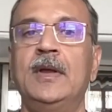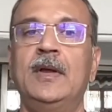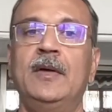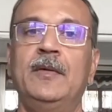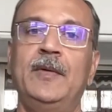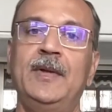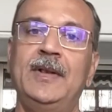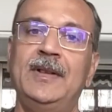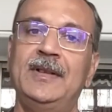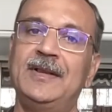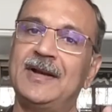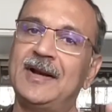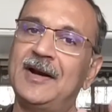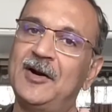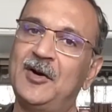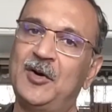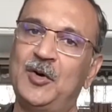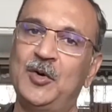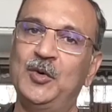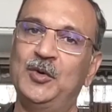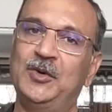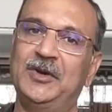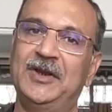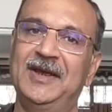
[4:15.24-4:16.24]
Well, there are
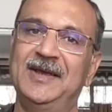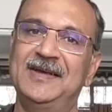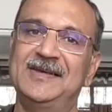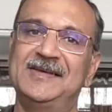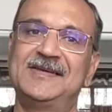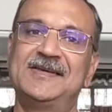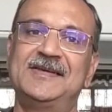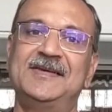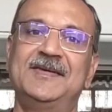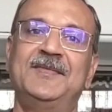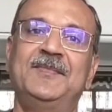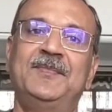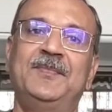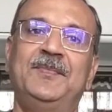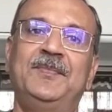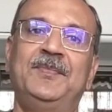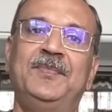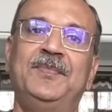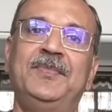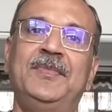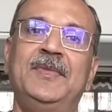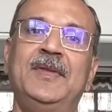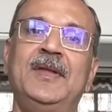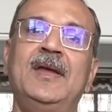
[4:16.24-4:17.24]
two things.
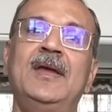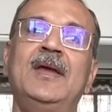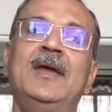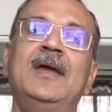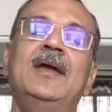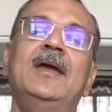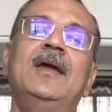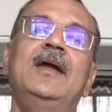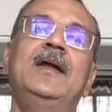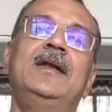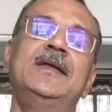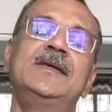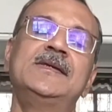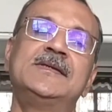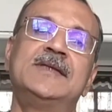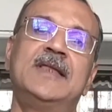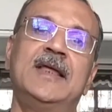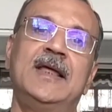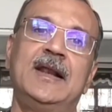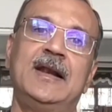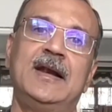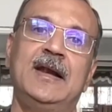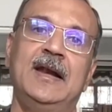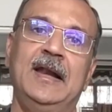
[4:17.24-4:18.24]
It is
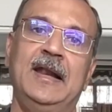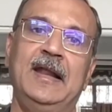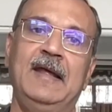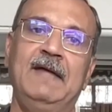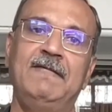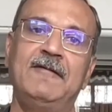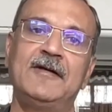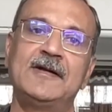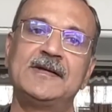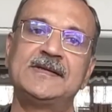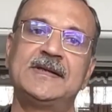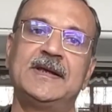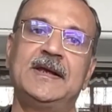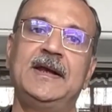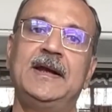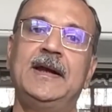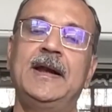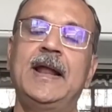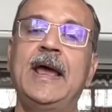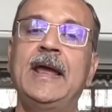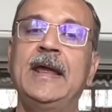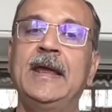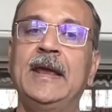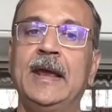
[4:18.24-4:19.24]
their never say
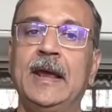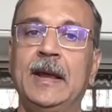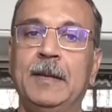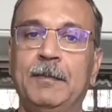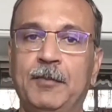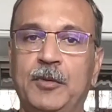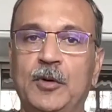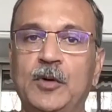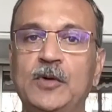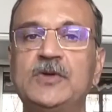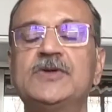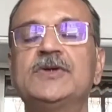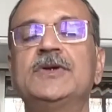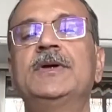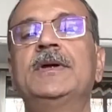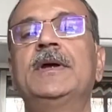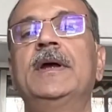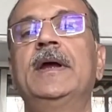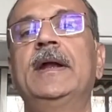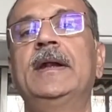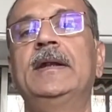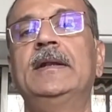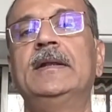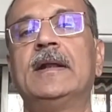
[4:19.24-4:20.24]
die approach
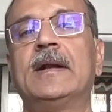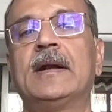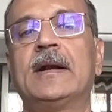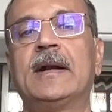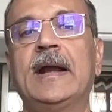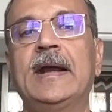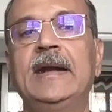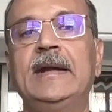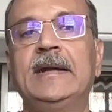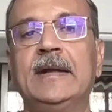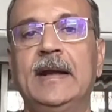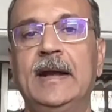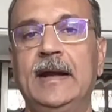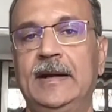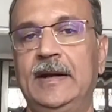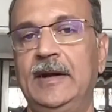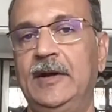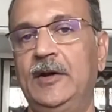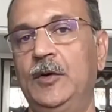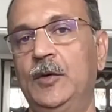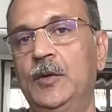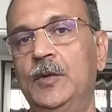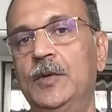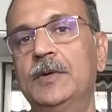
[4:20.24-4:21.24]
and the right
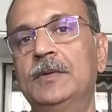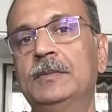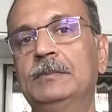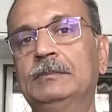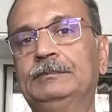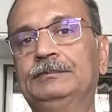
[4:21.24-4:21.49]
attitude.